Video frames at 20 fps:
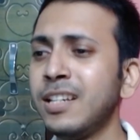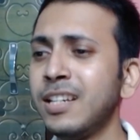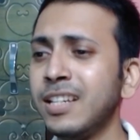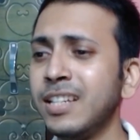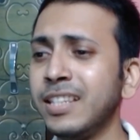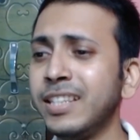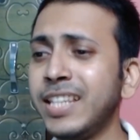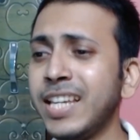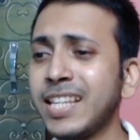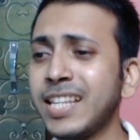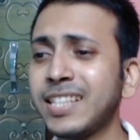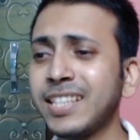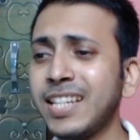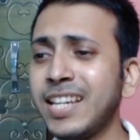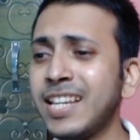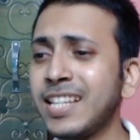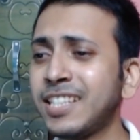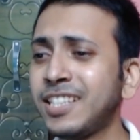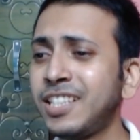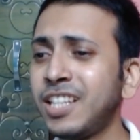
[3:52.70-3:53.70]
This
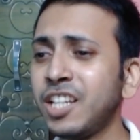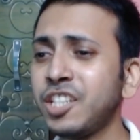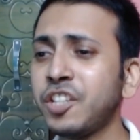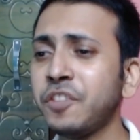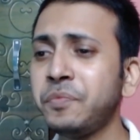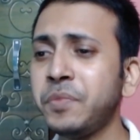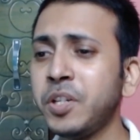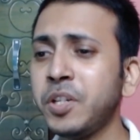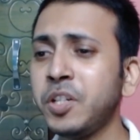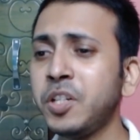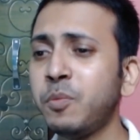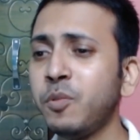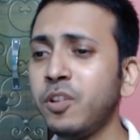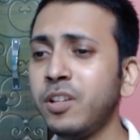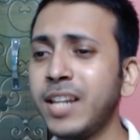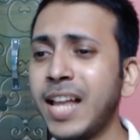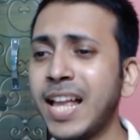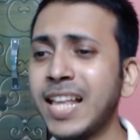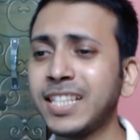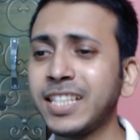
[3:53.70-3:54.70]
is such a beautiful
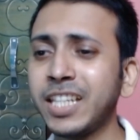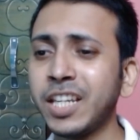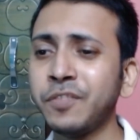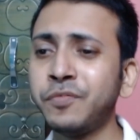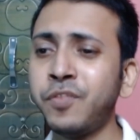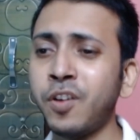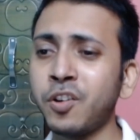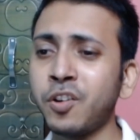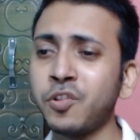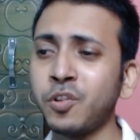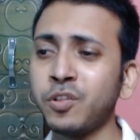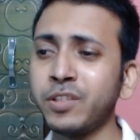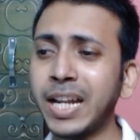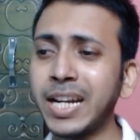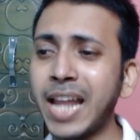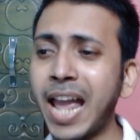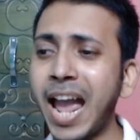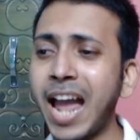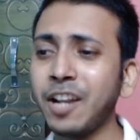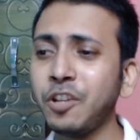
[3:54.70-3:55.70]
landscape photo
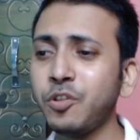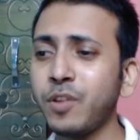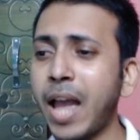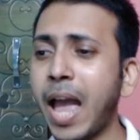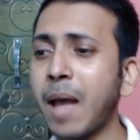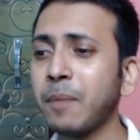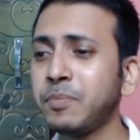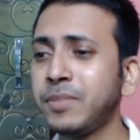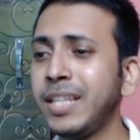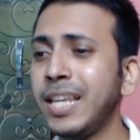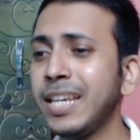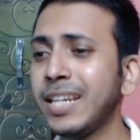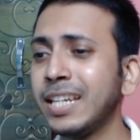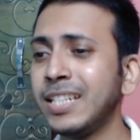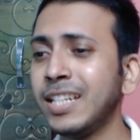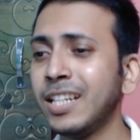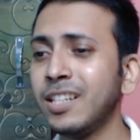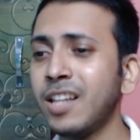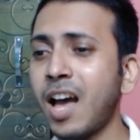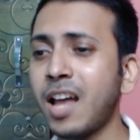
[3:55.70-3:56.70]
that had to have
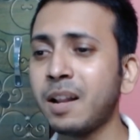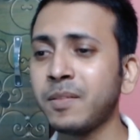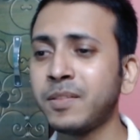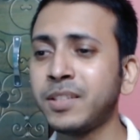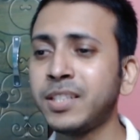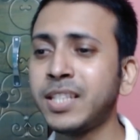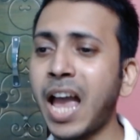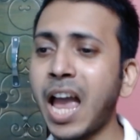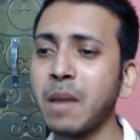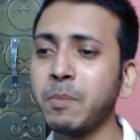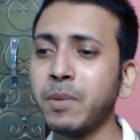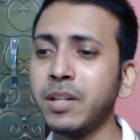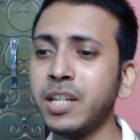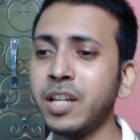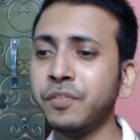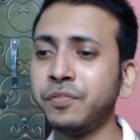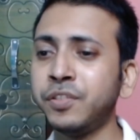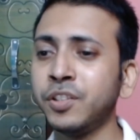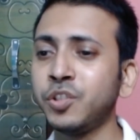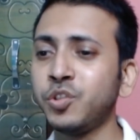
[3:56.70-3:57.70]
taken a lot of time and
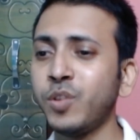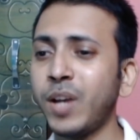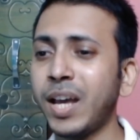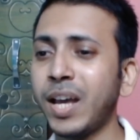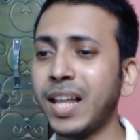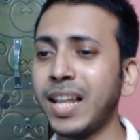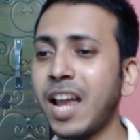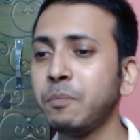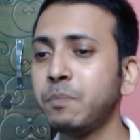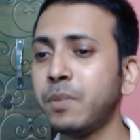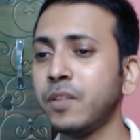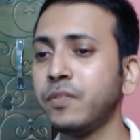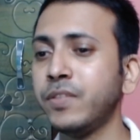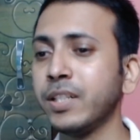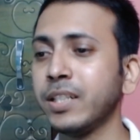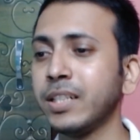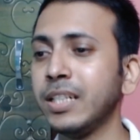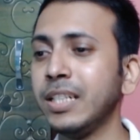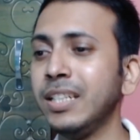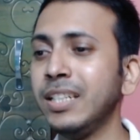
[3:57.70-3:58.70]
effort to align
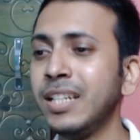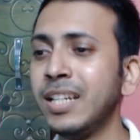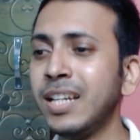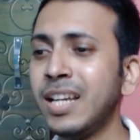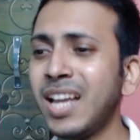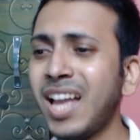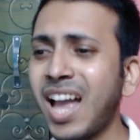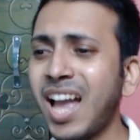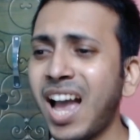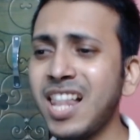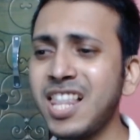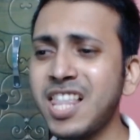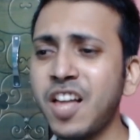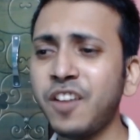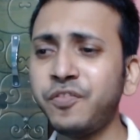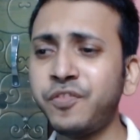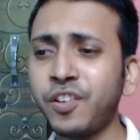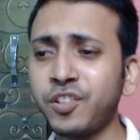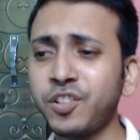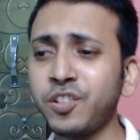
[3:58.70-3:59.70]
perfectly. I
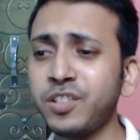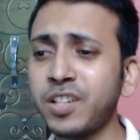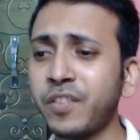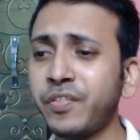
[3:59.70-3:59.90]
love photography